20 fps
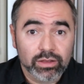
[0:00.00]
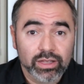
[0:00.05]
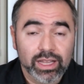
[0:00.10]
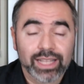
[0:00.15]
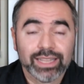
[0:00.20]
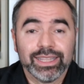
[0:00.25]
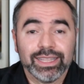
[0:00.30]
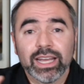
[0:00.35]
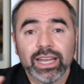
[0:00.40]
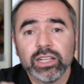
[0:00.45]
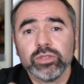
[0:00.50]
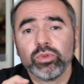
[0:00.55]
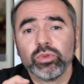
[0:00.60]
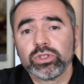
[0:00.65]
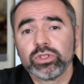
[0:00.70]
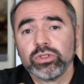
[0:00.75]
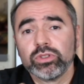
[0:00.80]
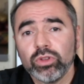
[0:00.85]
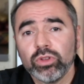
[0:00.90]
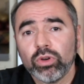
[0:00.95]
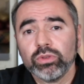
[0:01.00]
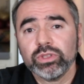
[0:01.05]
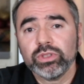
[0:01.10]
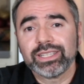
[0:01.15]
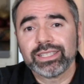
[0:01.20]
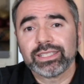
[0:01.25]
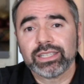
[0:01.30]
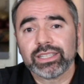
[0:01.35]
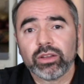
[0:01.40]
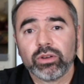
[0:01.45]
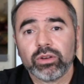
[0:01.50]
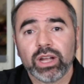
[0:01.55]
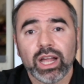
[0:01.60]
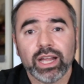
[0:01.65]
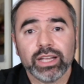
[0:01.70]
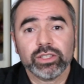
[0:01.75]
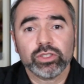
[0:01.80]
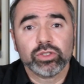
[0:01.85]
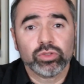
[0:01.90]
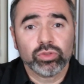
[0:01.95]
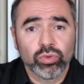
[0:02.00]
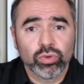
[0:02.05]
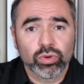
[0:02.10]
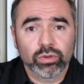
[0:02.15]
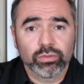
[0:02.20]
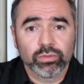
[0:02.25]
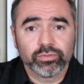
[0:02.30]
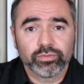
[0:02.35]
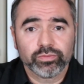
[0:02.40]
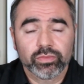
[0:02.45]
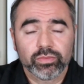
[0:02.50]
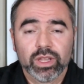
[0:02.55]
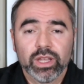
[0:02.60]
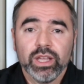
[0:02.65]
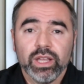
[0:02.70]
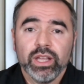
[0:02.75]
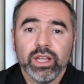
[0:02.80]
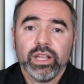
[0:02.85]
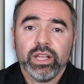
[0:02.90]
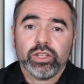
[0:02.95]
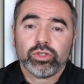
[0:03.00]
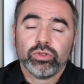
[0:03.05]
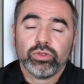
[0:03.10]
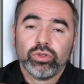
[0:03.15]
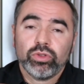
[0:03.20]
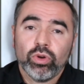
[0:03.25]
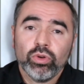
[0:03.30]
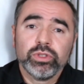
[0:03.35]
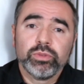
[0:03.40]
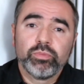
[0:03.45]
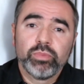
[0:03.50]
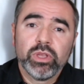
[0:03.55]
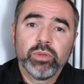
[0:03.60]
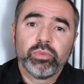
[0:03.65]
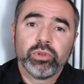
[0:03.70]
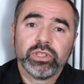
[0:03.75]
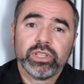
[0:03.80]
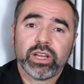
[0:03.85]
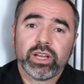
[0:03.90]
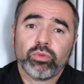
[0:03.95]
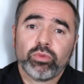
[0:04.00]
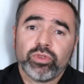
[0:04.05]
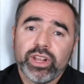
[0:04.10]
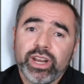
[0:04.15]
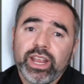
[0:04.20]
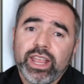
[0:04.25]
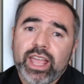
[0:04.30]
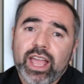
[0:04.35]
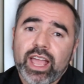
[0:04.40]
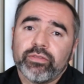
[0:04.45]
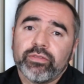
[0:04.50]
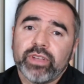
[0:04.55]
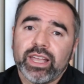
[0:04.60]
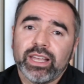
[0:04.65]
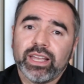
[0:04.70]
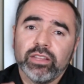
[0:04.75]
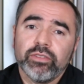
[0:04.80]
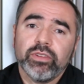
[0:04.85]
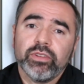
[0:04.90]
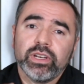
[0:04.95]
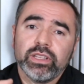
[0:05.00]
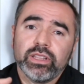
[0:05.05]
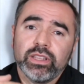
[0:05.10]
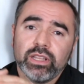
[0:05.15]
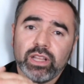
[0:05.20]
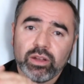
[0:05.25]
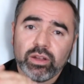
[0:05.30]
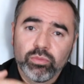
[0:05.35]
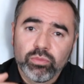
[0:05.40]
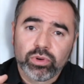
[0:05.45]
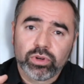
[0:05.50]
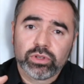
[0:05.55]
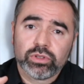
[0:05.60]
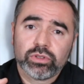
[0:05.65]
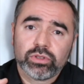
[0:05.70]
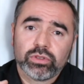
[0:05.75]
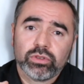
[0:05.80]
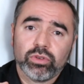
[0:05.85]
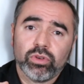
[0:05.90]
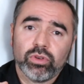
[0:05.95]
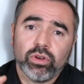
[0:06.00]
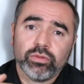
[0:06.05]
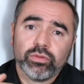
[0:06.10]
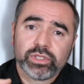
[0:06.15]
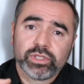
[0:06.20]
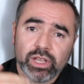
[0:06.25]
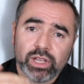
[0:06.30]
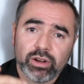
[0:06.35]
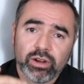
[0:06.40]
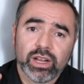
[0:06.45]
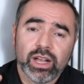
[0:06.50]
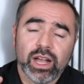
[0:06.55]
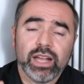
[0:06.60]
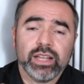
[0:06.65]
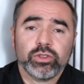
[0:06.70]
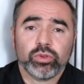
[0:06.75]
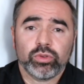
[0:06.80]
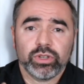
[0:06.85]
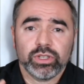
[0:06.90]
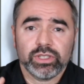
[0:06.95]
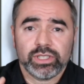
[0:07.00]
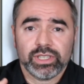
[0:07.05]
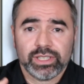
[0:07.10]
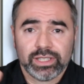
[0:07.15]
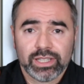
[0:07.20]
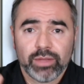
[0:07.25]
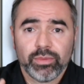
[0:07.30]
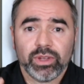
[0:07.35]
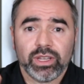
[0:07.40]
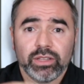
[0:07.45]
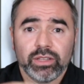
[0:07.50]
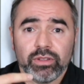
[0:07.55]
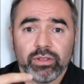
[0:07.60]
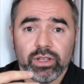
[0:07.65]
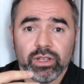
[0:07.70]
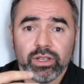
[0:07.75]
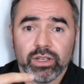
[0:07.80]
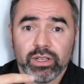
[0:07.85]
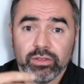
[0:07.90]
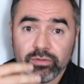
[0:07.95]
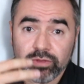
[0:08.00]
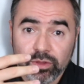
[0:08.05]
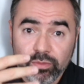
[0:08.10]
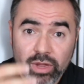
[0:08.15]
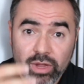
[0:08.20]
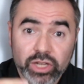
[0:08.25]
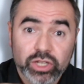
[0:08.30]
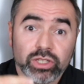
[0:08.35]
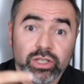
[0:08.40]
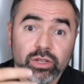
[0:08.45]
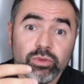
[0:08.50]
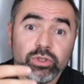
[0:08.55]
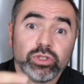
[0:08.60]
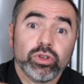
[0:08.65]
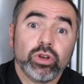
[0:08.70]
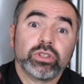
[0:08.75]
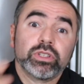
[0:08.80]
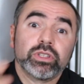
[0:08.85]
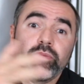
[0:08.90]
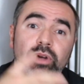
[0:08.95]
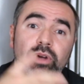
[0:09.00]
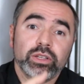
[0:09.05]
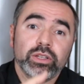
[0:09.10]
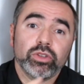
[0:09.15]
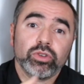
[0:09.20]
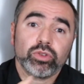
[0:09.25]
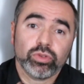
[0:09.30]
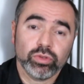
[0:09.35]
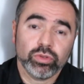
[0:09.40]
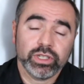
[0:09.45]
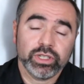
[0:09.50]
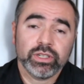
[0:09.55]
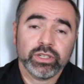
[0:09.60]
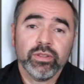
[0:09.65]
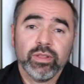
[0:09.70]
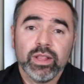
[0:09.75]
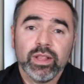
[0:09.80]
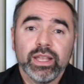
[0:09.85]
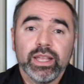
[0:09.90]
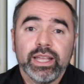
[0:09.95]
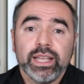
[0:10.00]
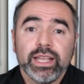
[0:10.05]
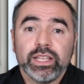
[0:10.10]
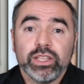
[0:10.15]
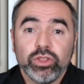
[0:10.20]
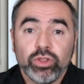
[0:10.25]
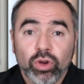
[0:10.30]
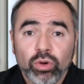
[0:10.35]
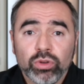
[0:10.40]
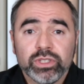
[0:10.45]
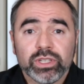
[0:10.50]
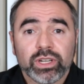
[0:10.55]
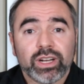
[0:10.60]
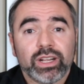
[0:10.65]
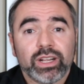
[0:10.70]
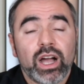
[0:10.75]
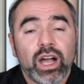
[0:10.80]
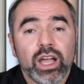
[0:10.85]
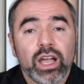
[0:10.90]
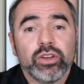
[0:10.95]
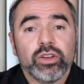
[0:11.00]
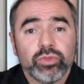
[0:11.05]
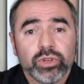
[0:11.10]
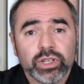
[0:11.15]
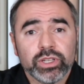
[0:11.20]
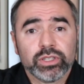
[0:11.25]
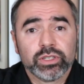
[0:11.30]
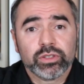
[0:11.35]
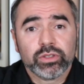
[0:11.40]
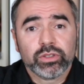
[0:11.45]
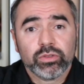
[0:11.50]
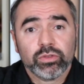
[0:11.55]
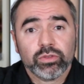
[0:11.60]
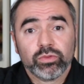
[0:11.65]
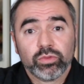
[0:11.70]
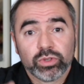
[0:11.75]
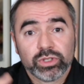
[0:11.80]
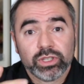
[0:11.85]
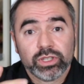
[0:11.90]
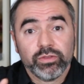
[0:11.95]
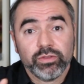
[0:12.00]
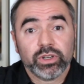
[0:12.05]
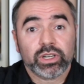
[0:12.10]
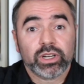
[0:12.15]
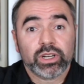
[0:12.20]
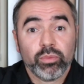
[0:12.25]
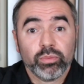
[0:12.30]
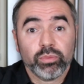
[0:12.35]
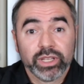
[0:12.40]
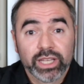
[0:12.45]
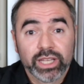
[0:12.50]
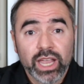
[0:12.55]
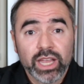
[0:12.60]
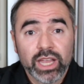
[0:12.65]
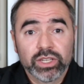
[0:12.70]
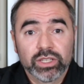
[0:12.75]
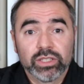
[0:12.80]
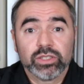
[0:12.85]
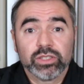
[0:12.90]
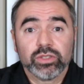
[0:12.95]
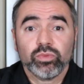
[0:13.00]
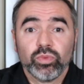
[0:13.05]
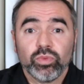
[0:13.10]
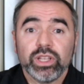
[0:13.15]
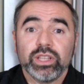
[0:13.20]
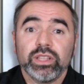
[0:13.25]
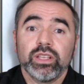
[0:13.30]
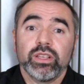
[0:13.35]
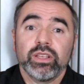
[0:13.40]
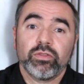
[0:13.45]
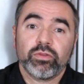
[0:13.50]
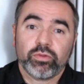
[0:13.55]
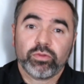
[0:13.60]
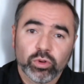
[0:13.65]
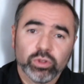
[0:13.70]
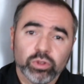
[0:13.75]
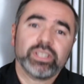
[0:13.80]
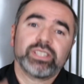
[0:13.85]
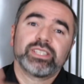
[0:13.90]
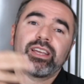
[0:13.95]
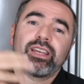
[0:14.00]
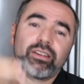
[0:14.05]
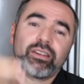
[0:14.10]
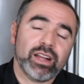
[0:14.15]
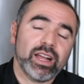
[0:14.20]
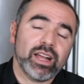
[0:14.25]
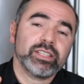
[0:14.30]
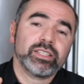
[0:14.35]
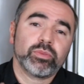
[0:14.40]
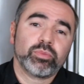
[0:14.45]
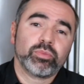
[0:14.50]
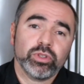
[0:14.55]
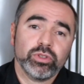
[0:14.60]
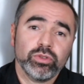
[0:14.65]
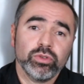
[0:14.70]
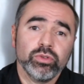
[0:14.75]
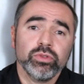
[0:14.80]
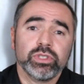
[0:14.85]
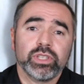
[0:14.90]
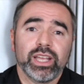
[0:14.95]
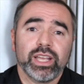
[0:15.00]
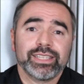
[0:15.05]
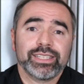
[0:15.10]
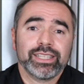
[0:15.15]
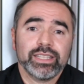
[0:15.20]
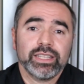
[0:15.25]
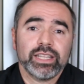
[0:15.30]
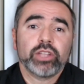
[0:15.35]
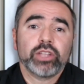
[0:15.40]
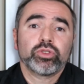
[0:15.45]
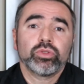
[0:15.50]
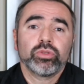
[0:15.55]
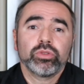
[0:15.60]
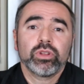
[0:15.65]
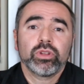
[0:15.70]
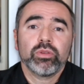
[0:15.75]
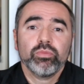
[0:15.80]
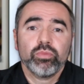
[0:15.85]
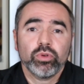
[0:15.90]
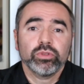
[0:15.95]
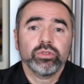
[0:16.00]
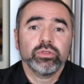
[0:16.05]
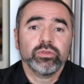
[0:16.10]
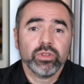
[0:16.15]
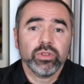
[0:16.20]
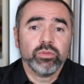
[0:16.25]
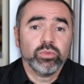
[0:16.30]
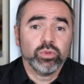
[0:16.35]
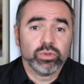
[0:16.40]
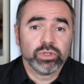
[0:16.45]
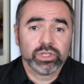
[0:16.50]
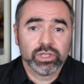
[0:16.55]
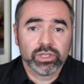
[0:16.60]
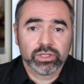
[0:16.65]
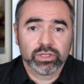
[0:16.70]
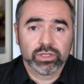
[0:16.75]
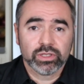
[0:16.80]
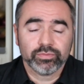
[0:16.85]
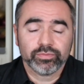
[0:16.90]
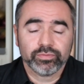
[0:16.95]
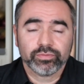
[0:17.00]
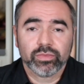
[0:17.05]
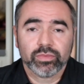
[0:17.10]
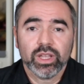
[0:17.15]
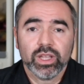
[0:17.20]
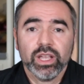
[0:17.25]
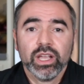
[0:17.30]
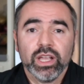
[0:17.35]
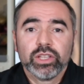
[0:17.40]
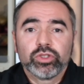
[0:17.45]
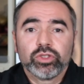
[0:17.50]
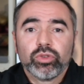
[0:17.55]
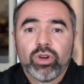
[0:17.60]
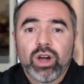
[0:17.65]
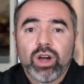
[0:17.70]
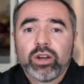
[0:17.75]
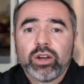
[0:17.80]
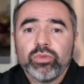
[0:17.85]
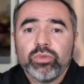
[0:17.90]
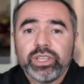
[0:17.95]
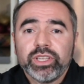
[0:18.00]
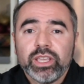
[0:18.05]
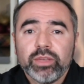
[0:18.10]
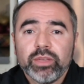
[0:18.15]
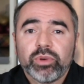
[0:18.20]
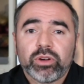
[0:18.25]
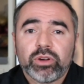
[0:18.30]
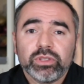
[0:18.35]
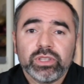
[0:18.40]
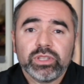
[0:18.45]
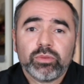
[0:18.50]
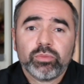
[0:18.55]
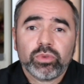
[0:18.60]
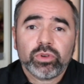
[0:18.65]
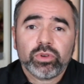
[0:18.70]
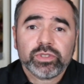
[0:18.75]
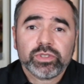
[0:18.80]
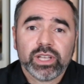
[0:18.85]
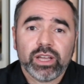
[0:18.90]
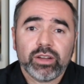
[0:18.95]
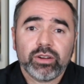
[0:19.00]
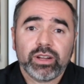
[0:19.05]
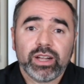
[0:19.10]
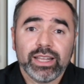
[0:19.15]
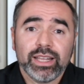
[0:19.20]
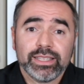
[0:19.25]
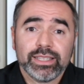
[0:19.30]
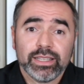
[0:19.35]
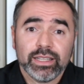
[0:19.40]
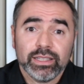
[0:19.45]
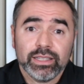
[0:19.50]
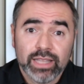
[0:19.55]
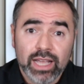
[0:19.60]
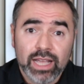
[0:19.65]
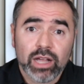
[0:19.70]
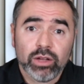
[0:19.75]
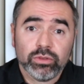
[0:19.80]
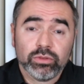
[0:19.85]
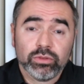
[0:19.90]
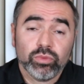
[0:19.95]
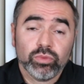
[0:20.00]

And that is what's known as cytokine storm. So those people that already have elevated numbers of cytokines or systemic inflammation that we talked about earlier, those are high risk for severe complications when further cytokines are produced as a natural component of the immune system. So how do we keep our number of cytokines down?